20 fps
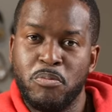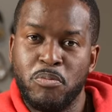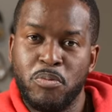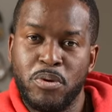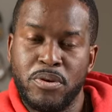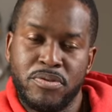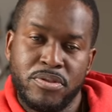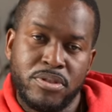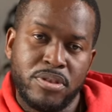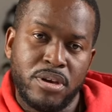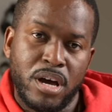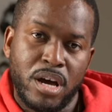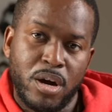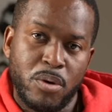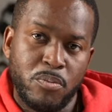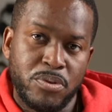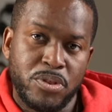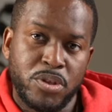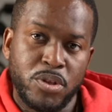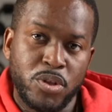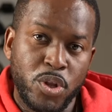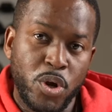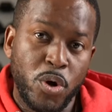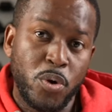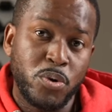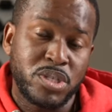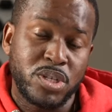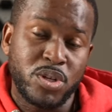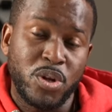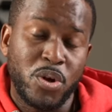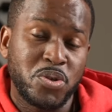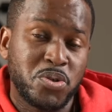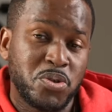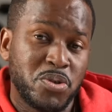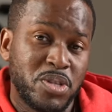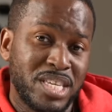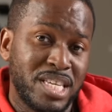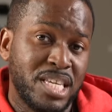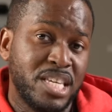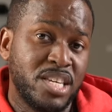with, uh, with the lows and also
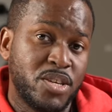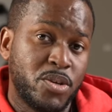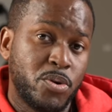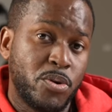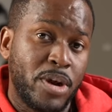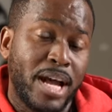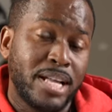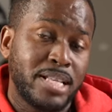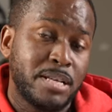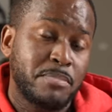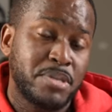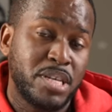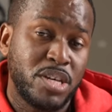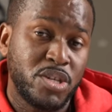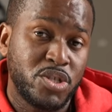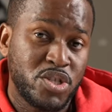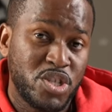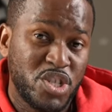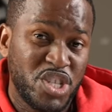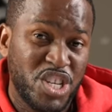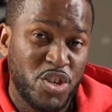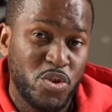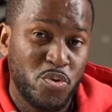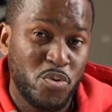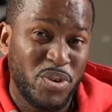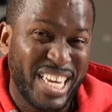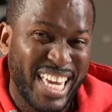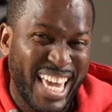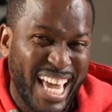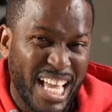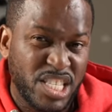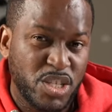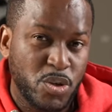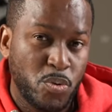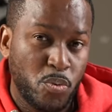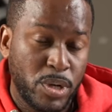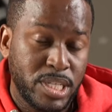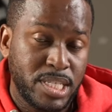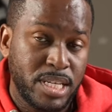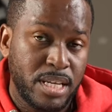the EQ adaptation that you get
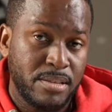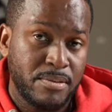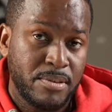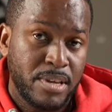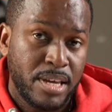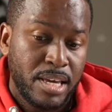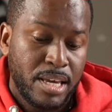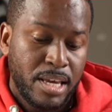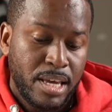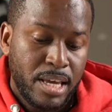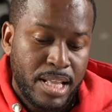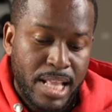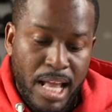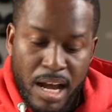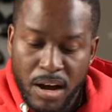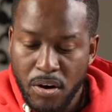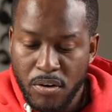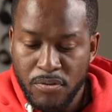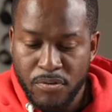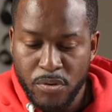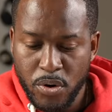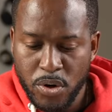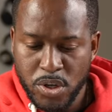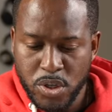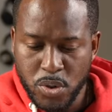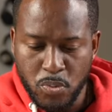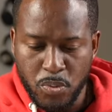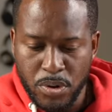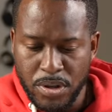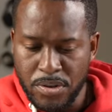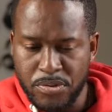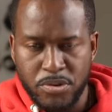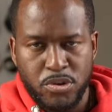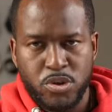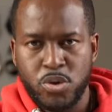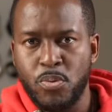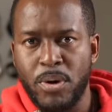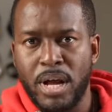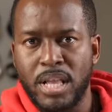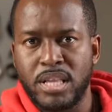with it. Now, of course, with
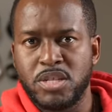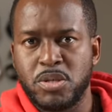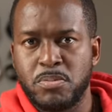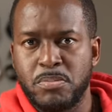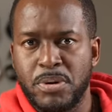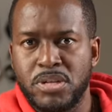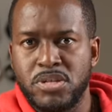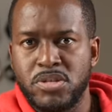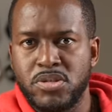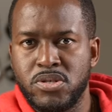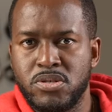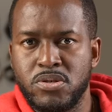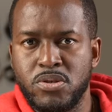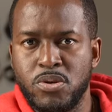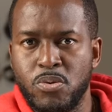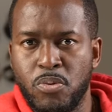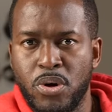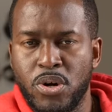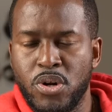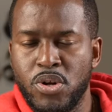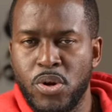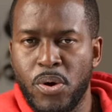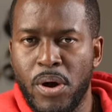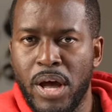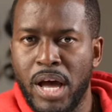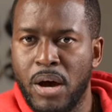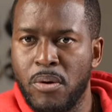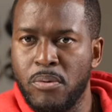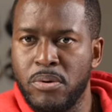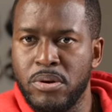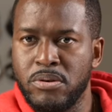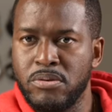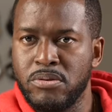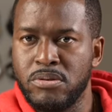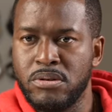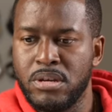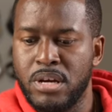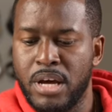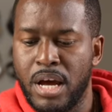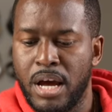true wireless buds, you wanna know how
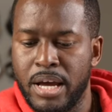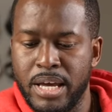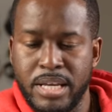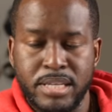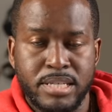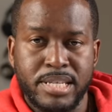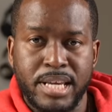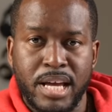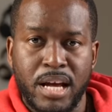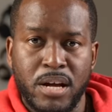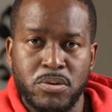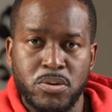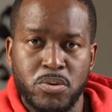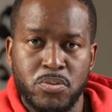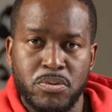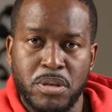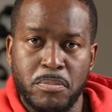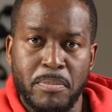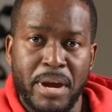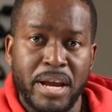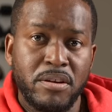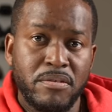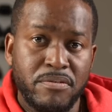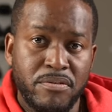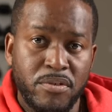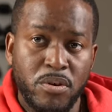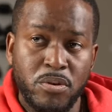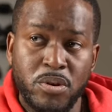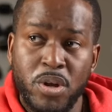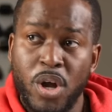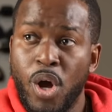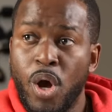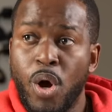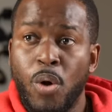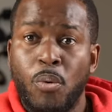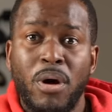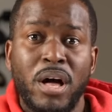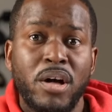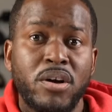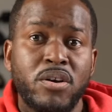uh, it sounds with the microphone,
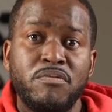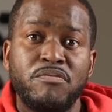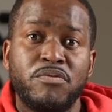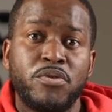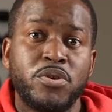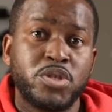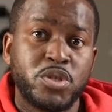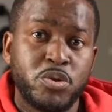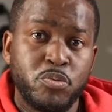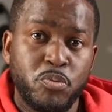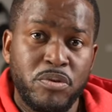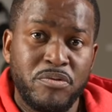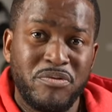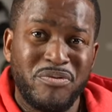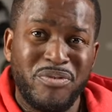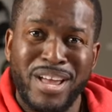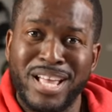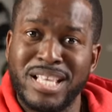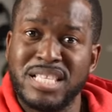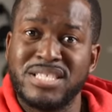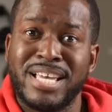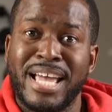while conversing with friends